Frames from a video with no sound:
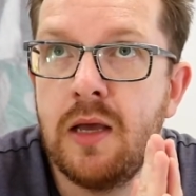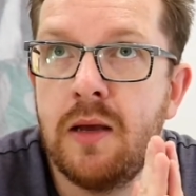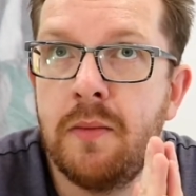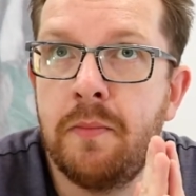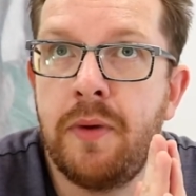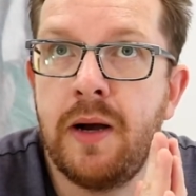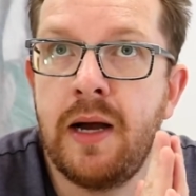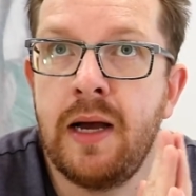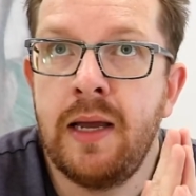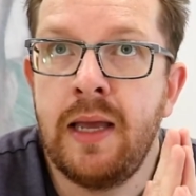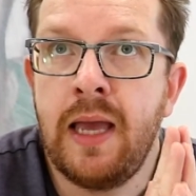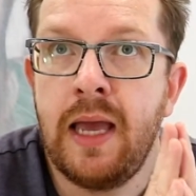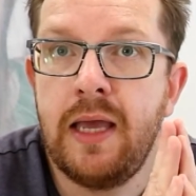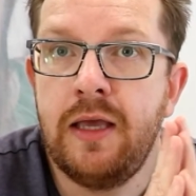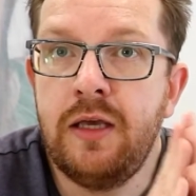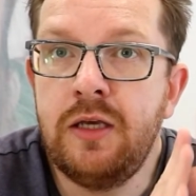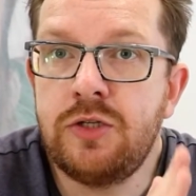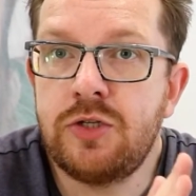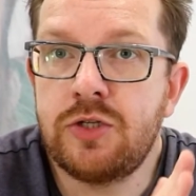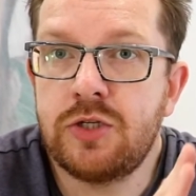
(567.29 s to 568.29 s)
By
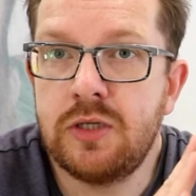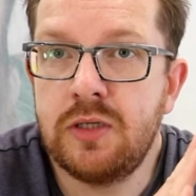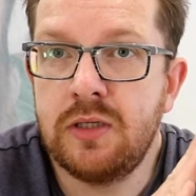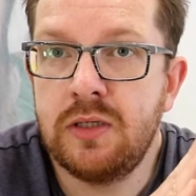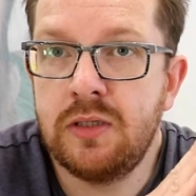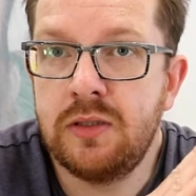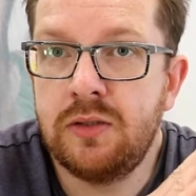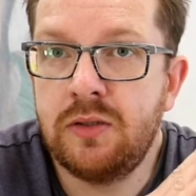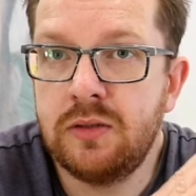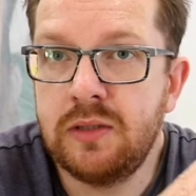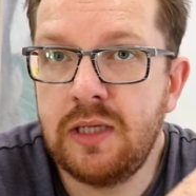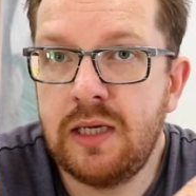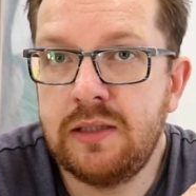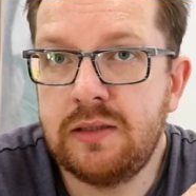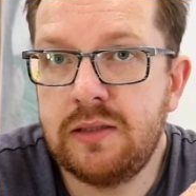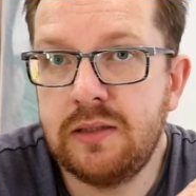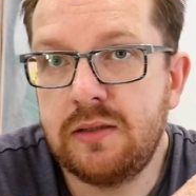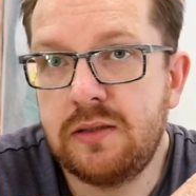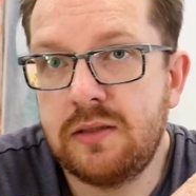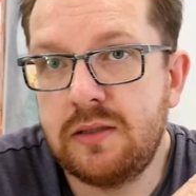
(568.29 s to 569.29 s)
each
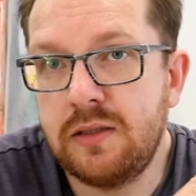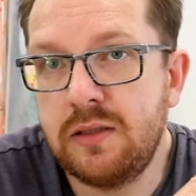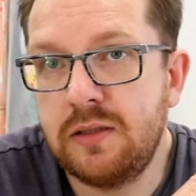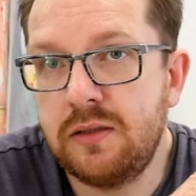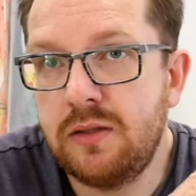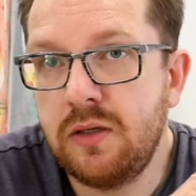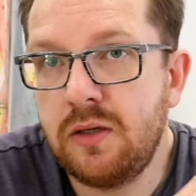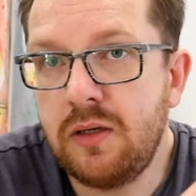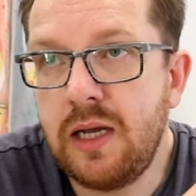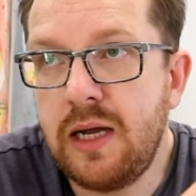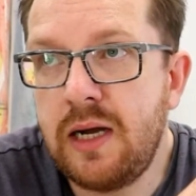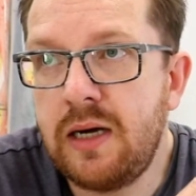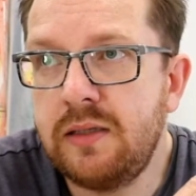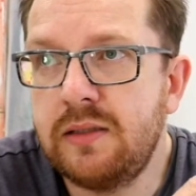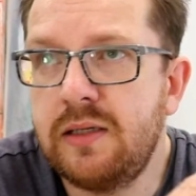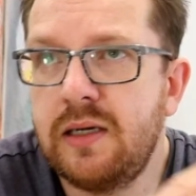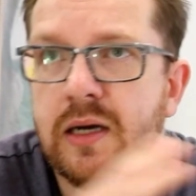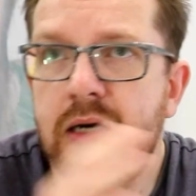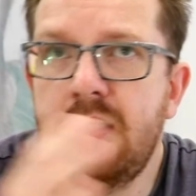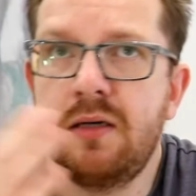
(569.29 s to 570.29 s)
donated dollar,
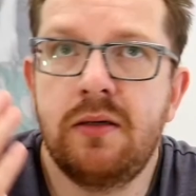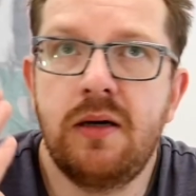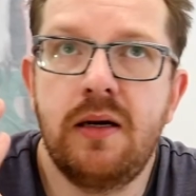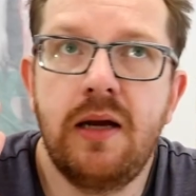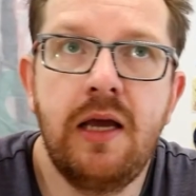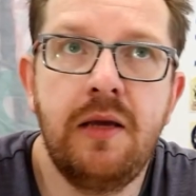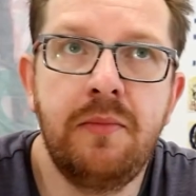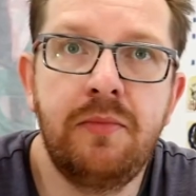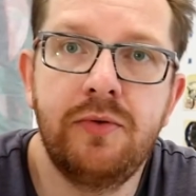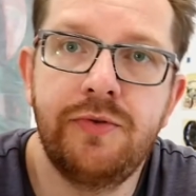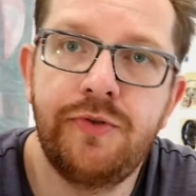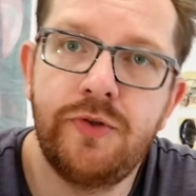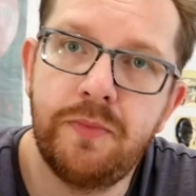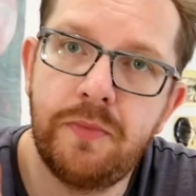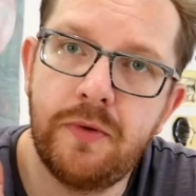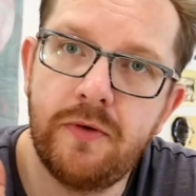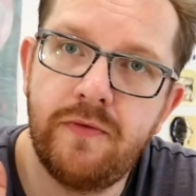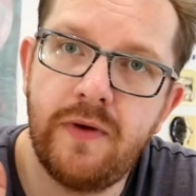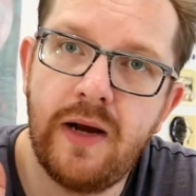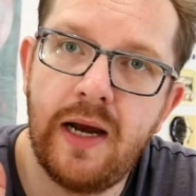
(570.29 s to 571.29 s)
they are able to
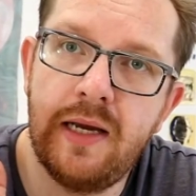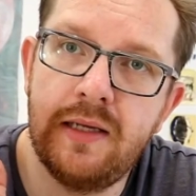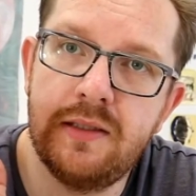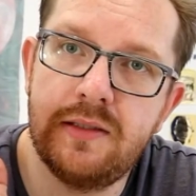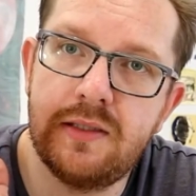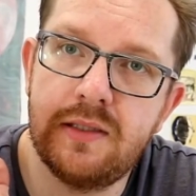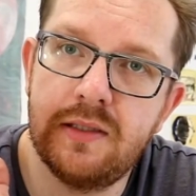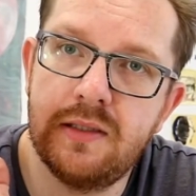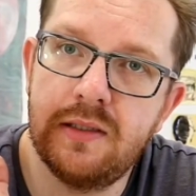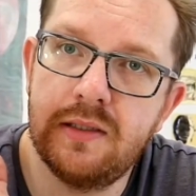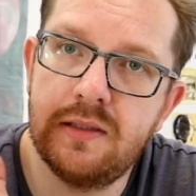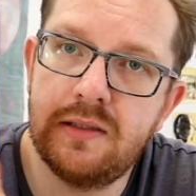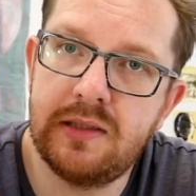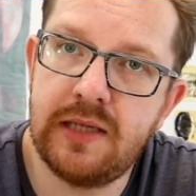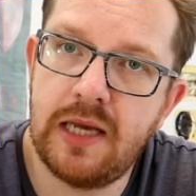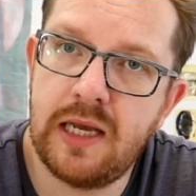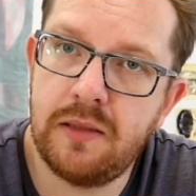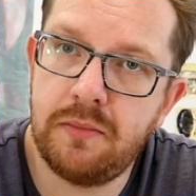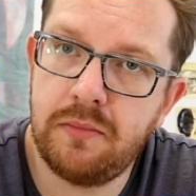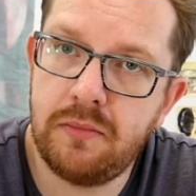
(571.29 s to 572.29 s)
provide
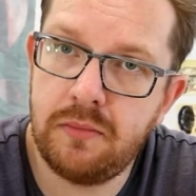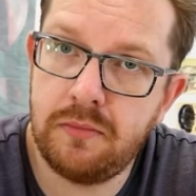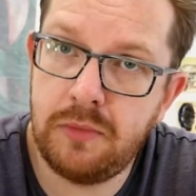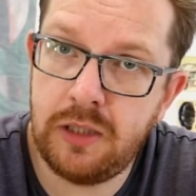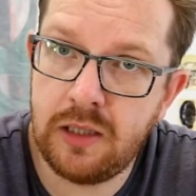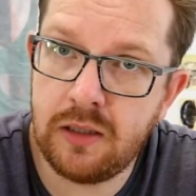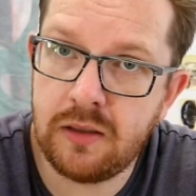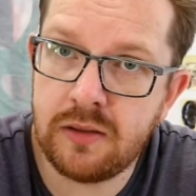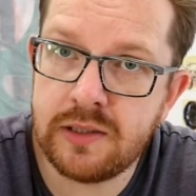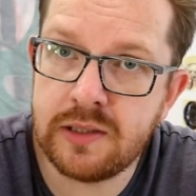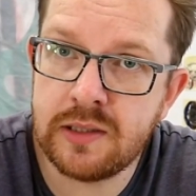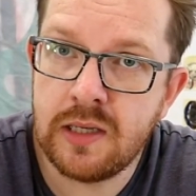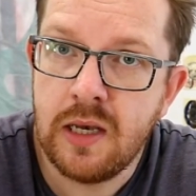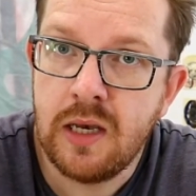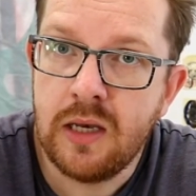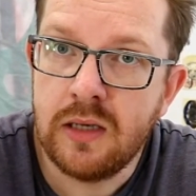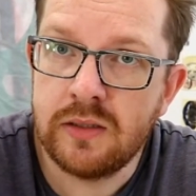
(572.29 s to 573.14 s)
10 meals.